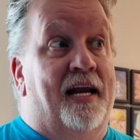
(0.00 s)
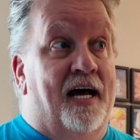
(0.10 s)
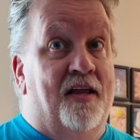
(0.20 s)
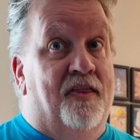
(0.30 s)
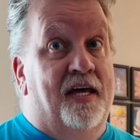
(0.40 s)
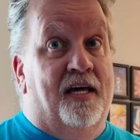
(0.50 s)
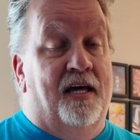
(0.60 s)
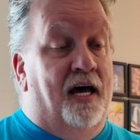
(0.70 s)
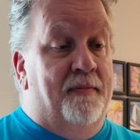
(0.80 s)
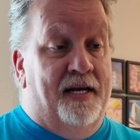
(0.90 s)
And I think,
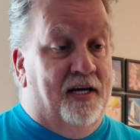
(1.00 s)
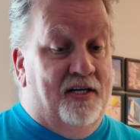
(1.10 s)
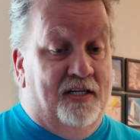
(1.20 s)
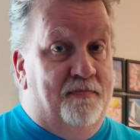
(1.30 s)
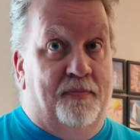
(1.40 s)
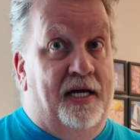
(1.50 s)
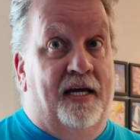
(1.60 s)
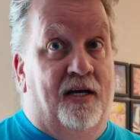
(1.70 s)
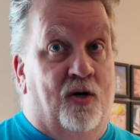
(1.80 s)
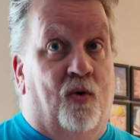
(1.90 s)
I mean, it
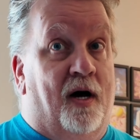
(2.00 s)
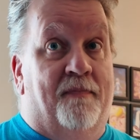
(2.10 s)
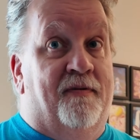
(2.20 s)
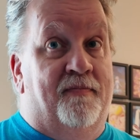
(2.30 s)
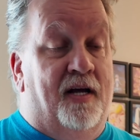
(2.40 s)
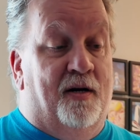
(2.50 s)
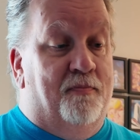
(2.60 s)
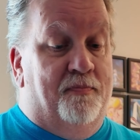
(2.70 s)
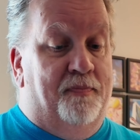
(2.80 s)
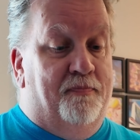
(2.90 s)
could go up from
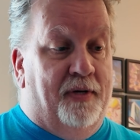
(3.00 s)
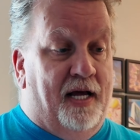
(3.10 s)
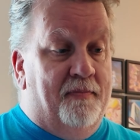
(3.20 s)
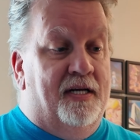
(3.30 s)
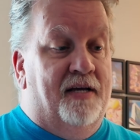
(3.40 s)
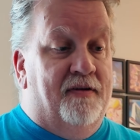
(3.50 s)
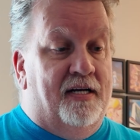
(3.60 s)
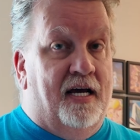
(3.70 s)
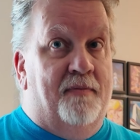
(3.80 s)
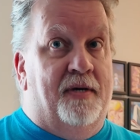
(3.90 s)
there, but I'm going to give it a
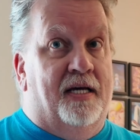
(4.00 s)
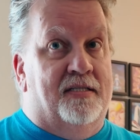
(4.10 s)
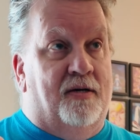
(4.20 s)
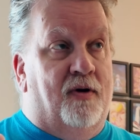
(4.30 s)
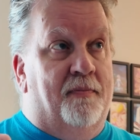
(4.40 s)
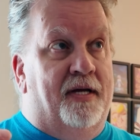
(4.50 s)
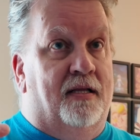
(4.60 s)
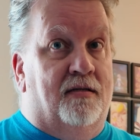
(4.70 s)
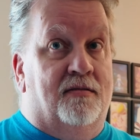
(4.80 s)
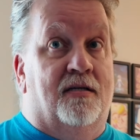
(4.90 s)
9 because I want to be a
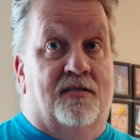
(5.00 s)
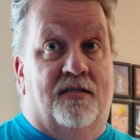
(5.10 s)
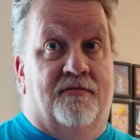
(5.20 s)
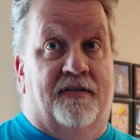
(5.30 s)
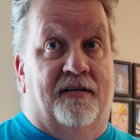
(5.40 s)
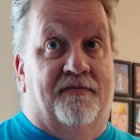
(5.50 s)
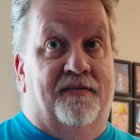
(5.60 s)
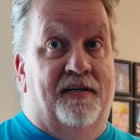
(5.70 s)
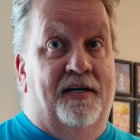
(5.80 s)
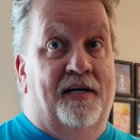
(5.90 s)
little conservative
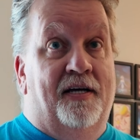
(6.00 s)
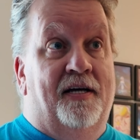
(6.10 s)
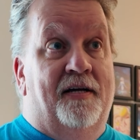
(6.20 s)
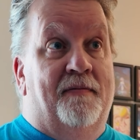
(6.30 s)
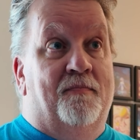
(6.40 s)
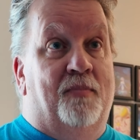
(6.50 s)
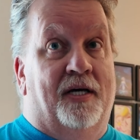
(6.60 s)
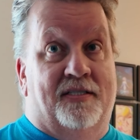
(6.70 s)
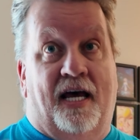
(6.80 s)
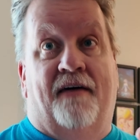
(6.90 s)

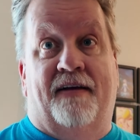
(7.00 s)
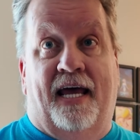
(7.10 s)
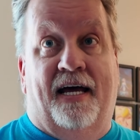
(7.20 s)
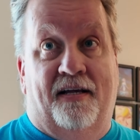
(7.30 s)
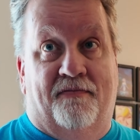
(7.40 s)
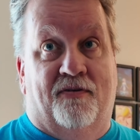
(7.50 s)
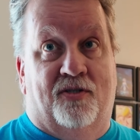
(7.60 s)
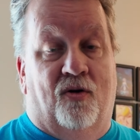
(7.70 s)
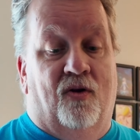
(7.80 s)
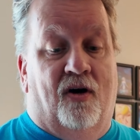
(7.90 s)
because I haven't had it for
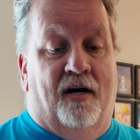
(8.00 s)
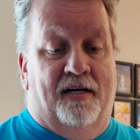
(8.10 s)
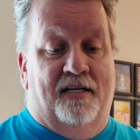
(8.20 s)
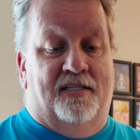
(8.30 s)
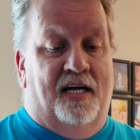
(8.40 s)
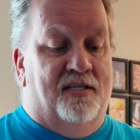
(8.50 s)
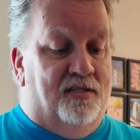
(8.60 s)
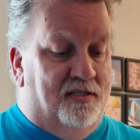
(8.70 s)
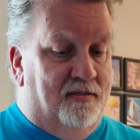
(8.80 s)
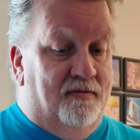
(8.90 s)
so long and
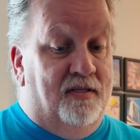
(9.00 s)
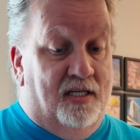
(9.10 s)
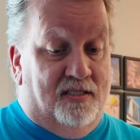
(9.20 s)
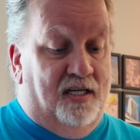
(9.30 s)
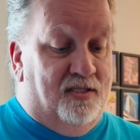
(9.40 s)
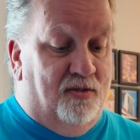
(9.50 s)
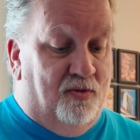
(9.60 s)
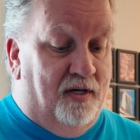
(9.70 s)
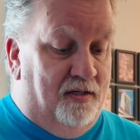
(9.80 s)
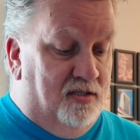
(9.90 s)
this tastes so
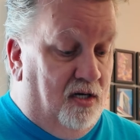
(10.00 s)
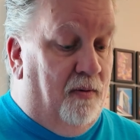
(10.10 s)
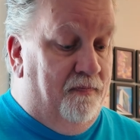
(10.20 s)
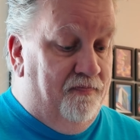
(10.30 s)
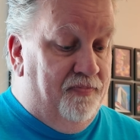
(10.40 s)
good. So,